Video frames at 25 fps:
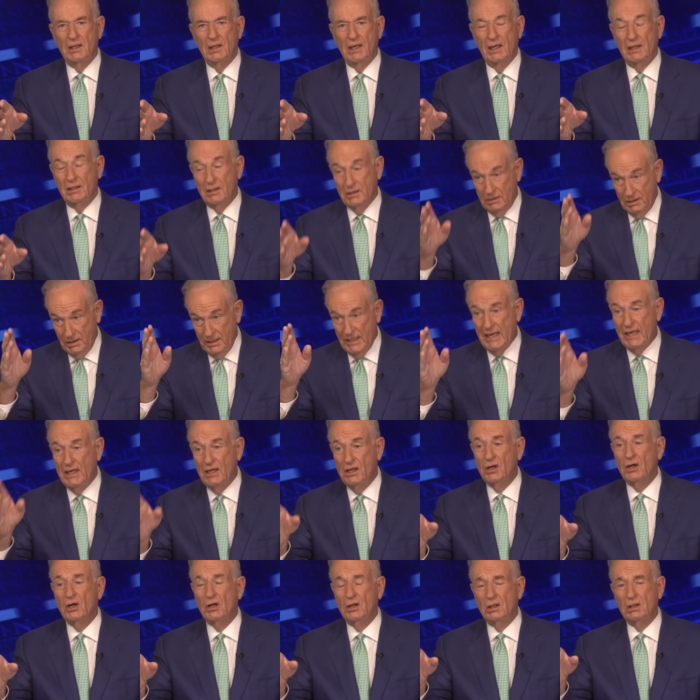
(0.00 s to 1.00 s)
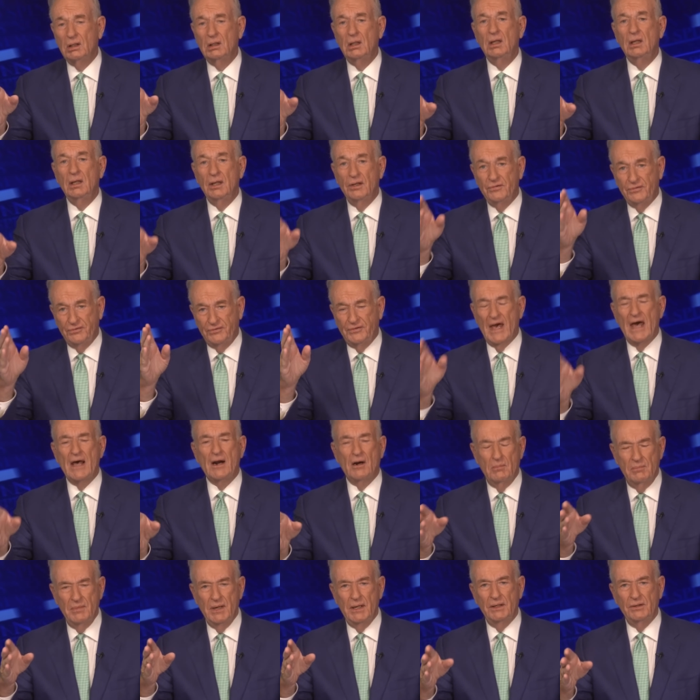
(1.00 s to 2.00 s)
in legal
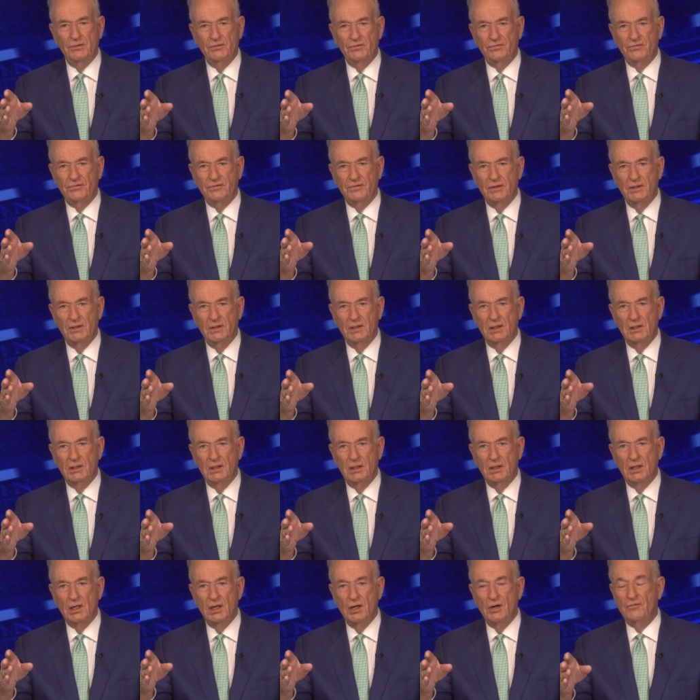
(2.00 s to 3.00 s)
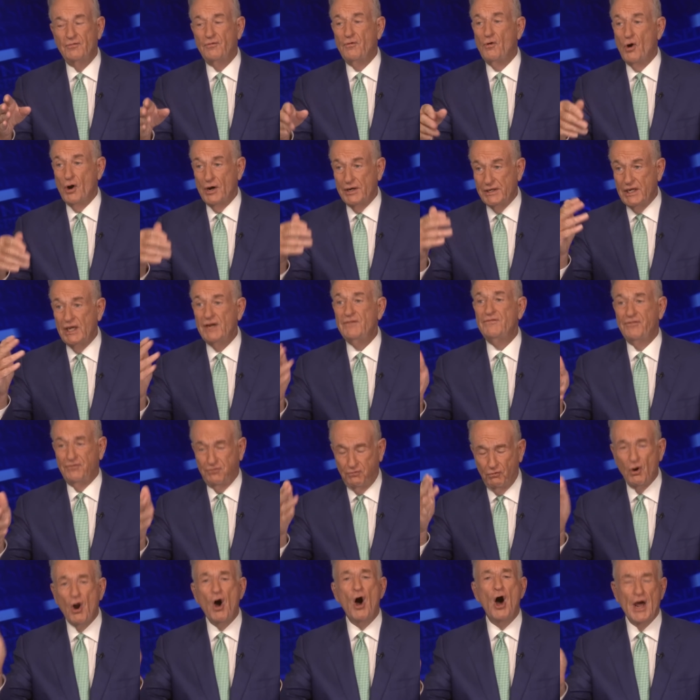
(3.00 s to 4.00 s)
settlements for
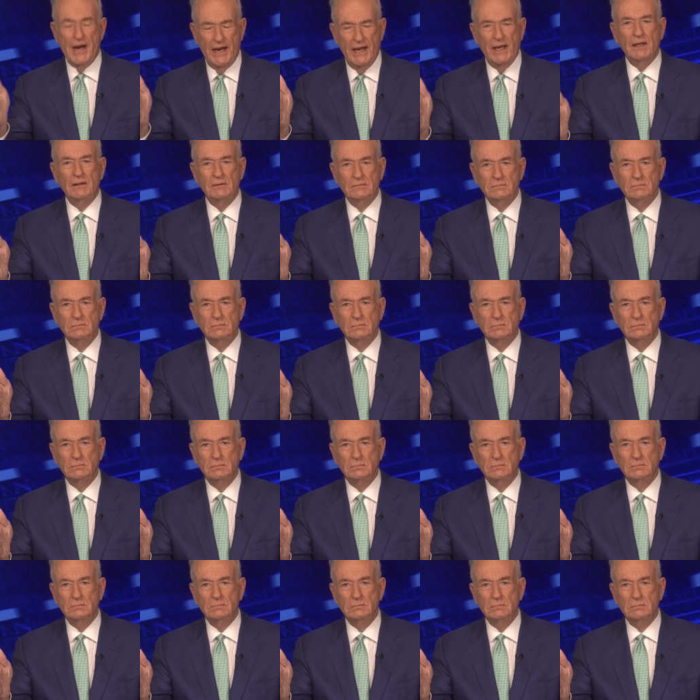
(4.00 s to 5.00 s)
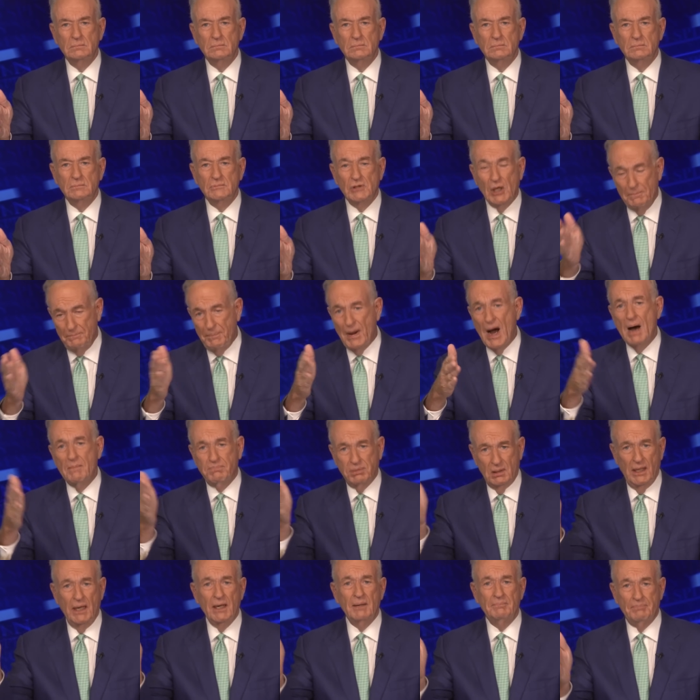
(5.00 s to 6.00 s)
defrauding the
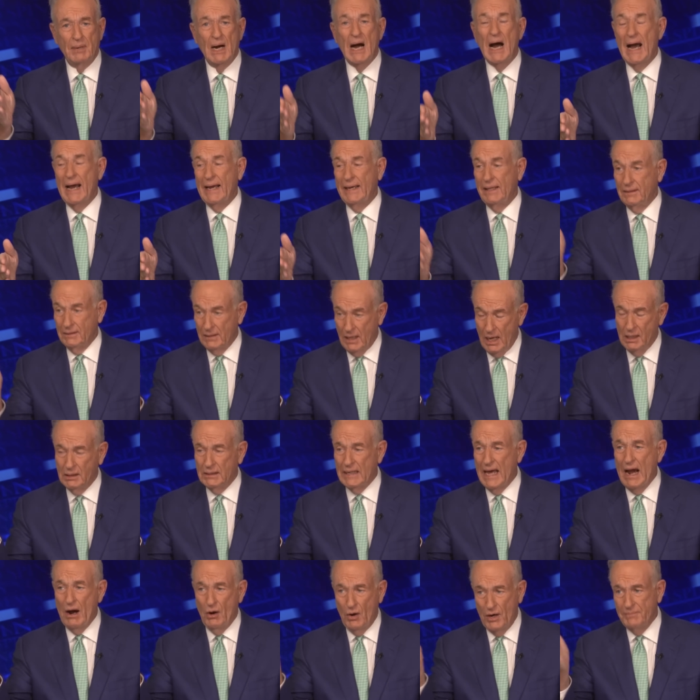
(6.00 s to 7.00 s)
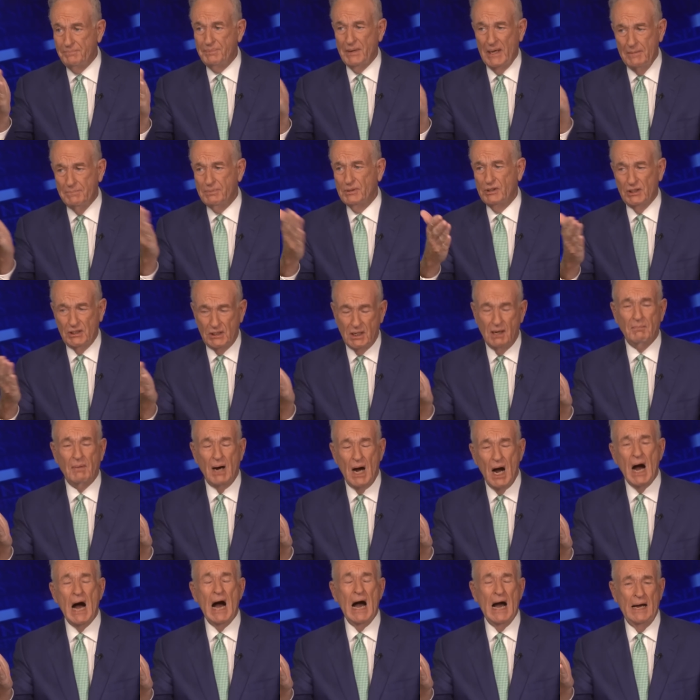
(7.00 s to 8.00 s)
public by allowing people to come
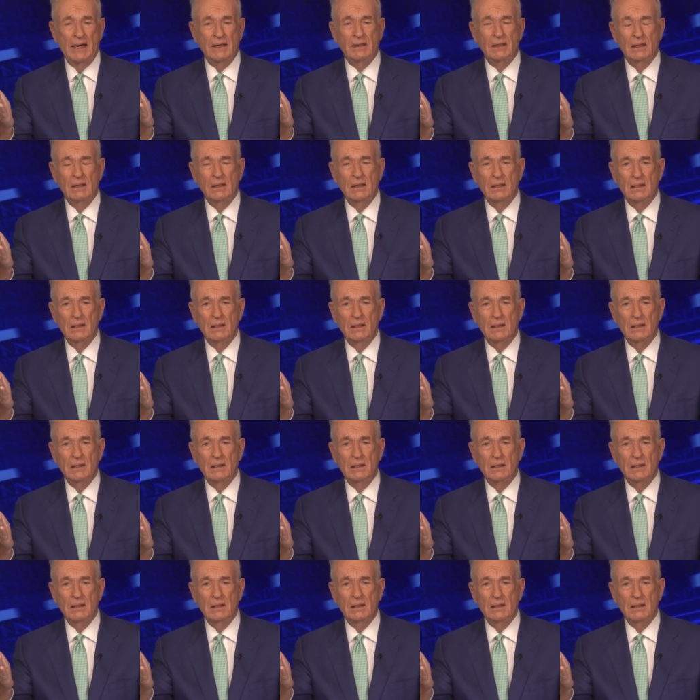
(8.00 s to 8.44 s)
on